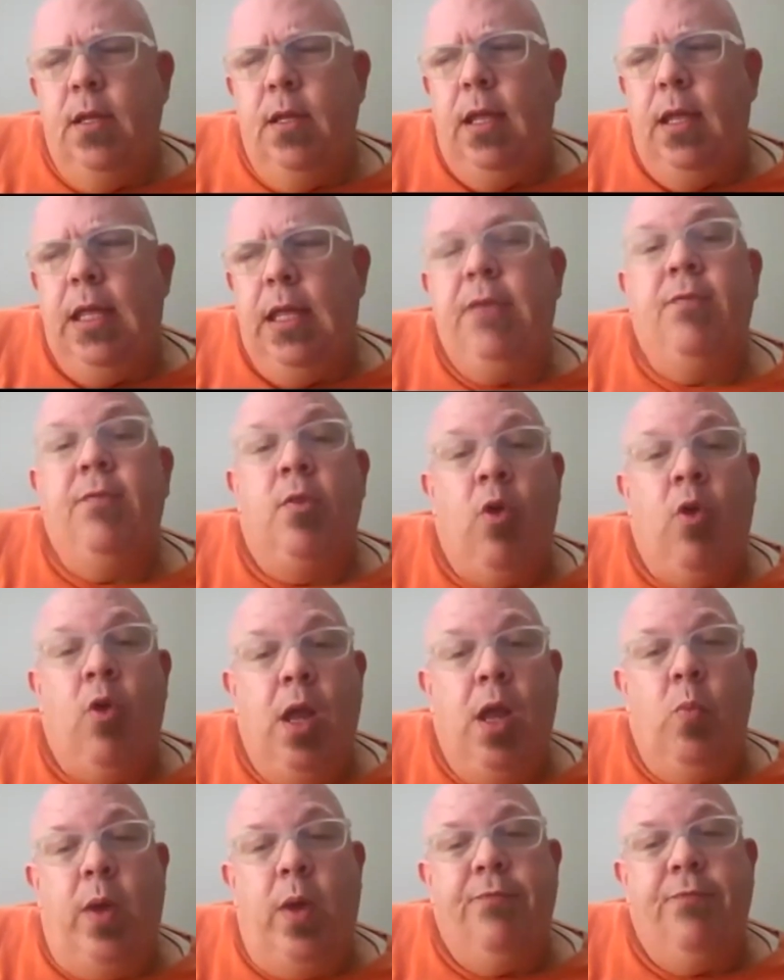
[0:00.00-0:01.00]
Even though I
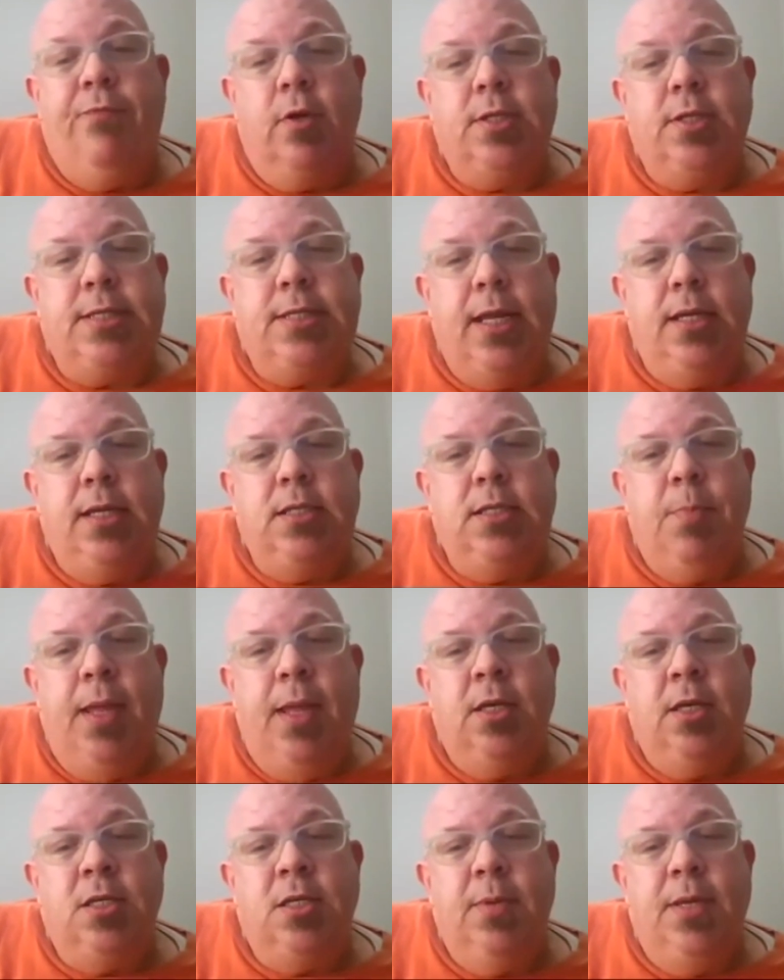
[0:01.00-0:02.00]
went for stage
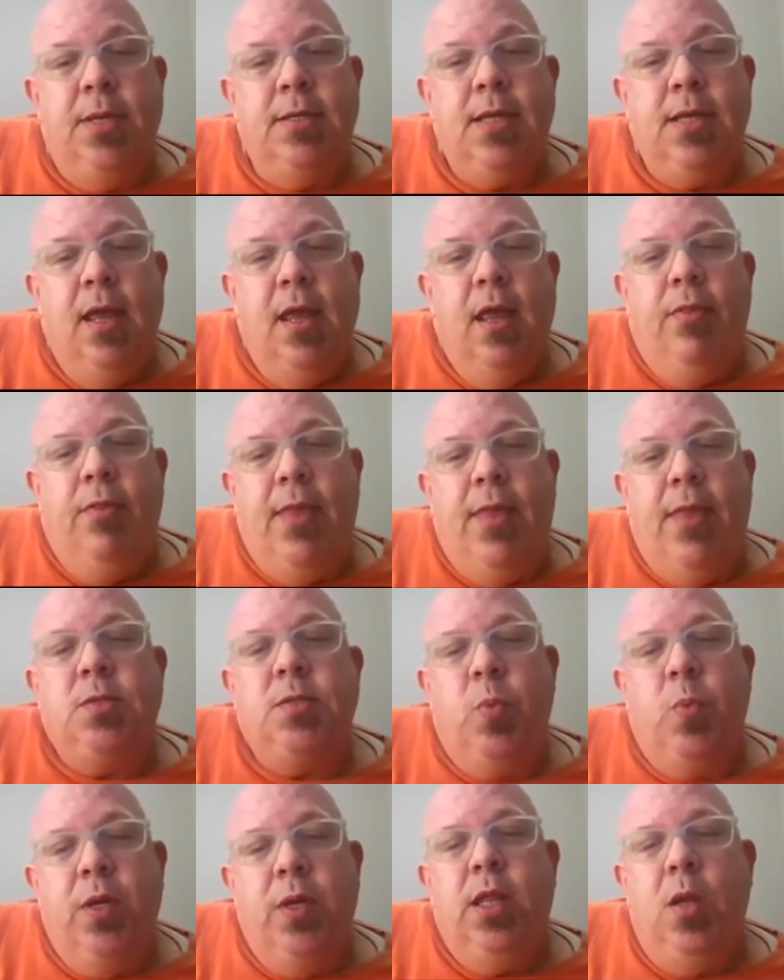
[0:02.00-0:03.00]
management, that's
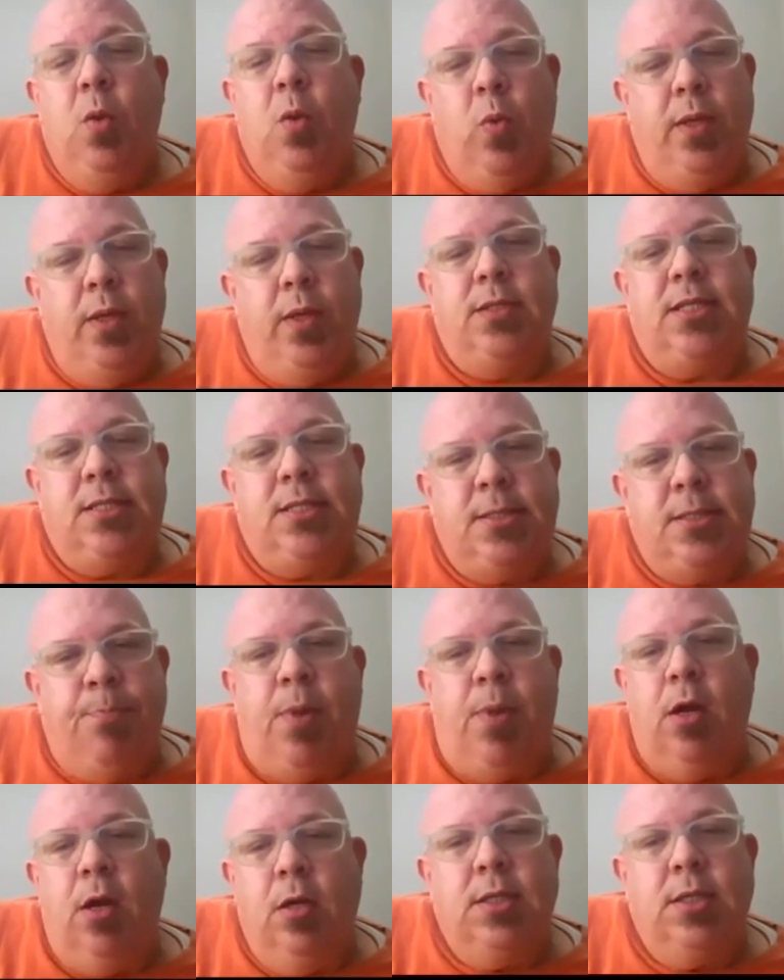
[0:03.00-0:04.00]
really what
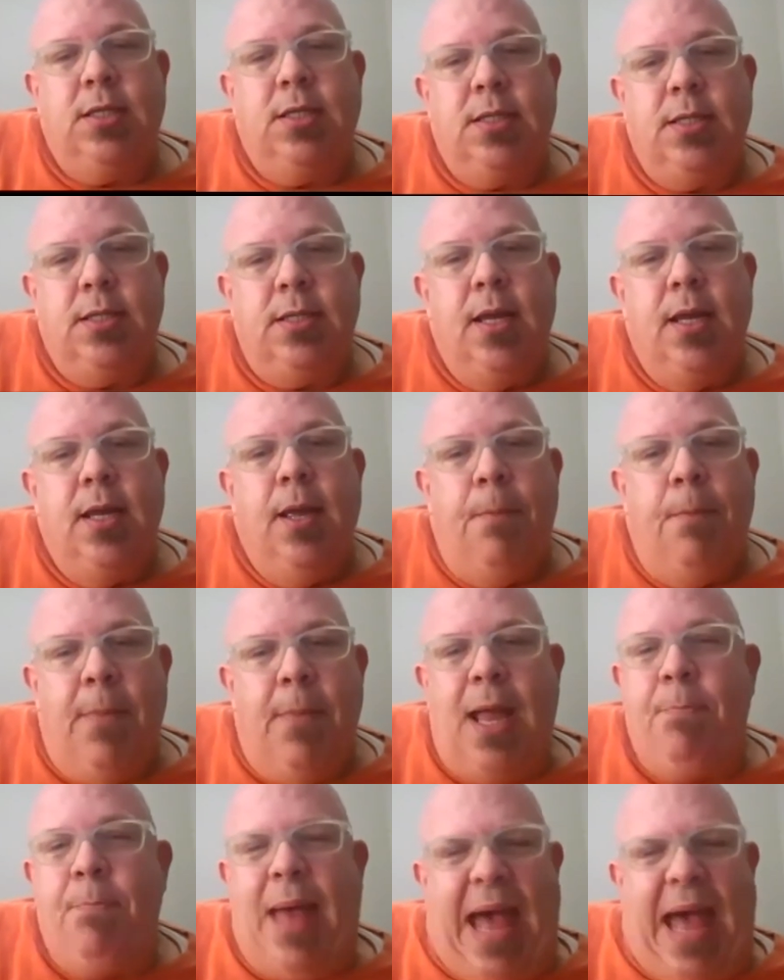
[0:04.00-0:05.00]
sparked
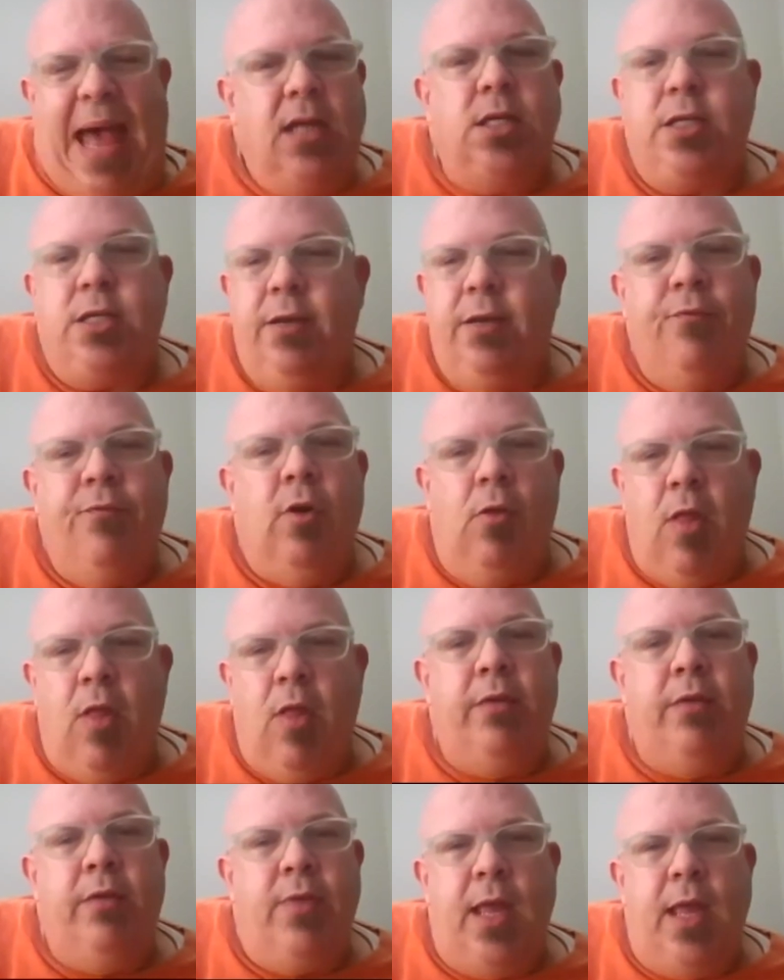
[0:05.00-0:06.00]
my passion for a
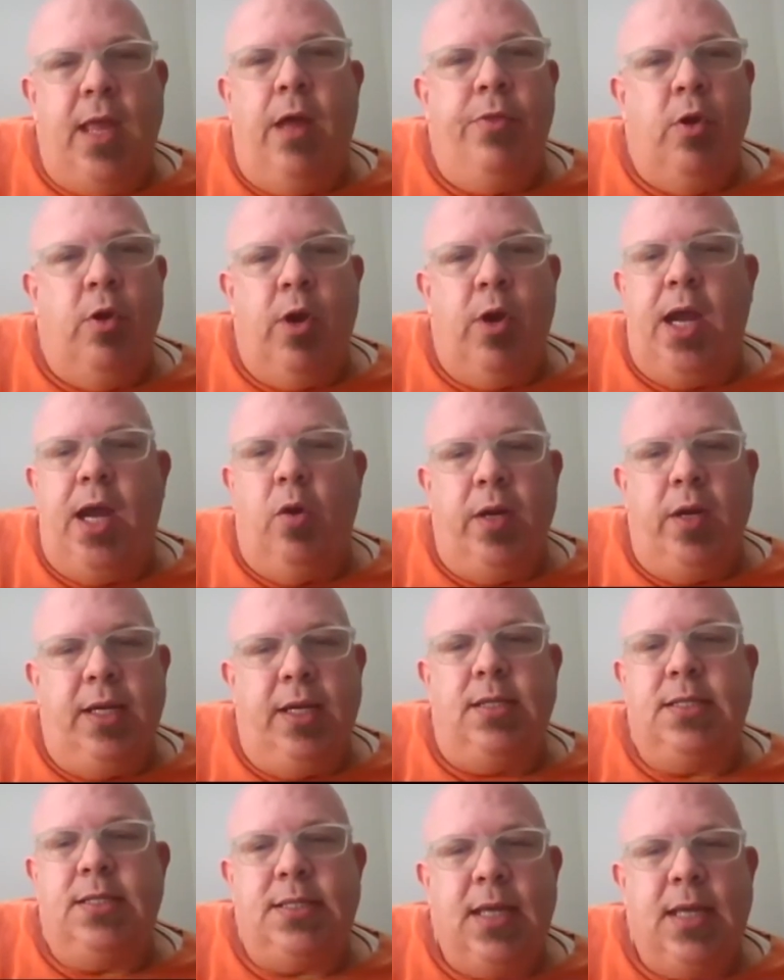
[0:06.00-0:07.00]
lot of the other
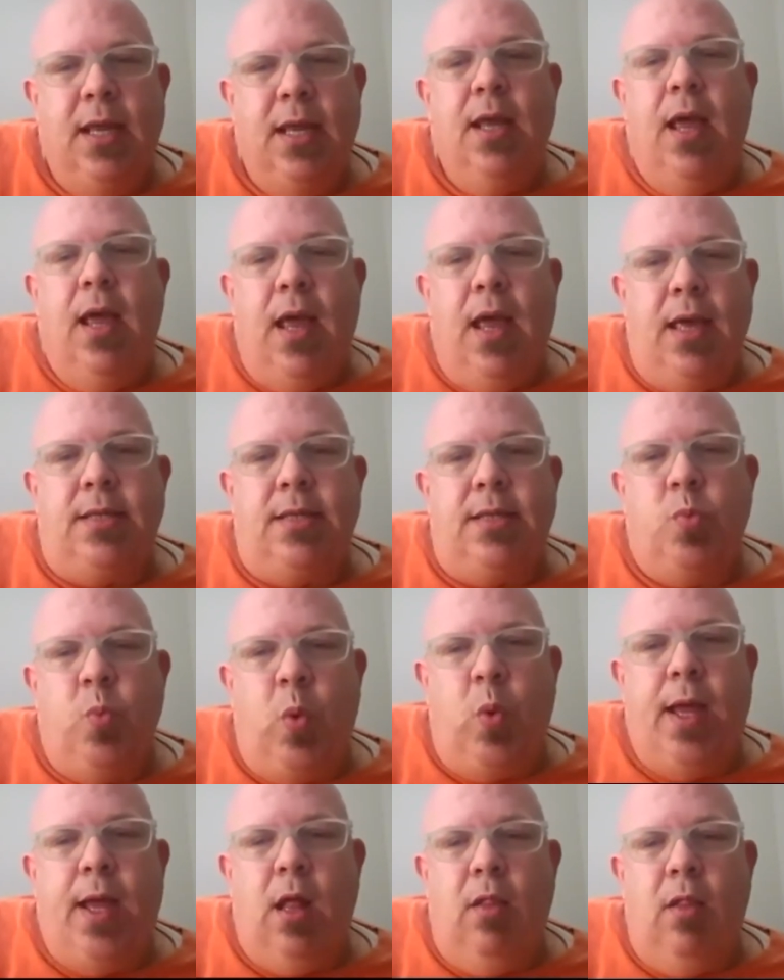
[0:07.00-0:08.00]
areas as
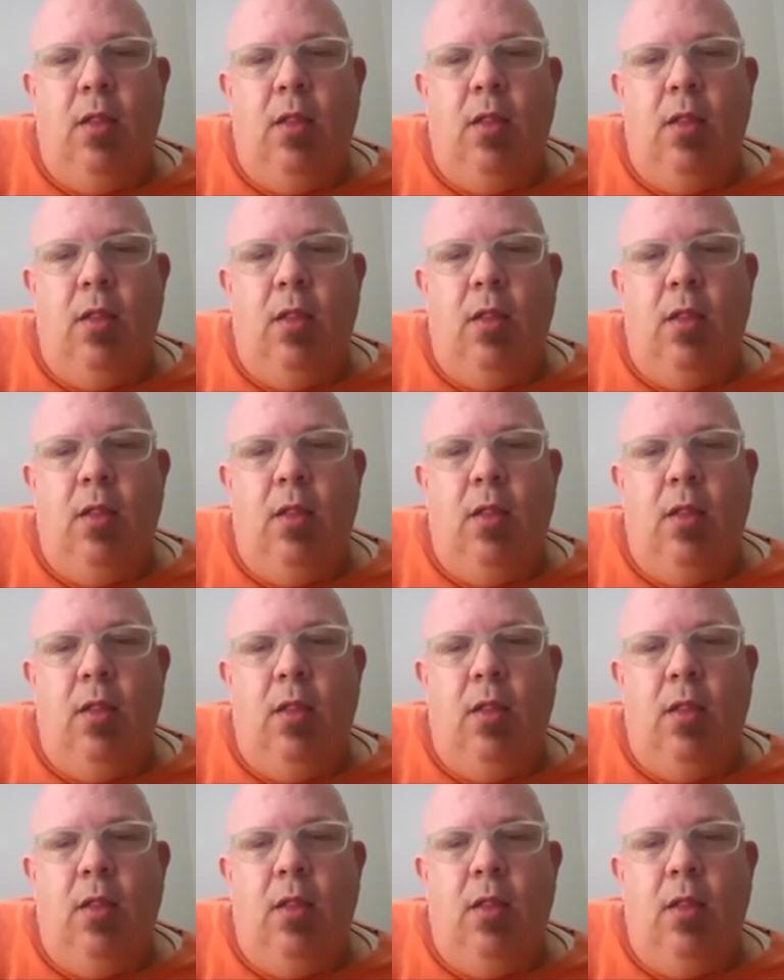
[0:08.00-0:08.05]
well.